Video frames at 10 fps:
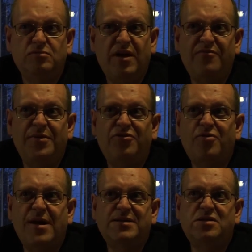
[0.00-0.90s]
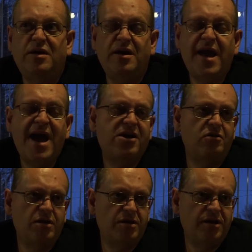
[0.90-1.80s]
have been translating
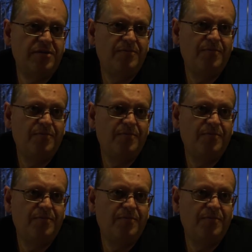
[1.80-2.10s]
accurately,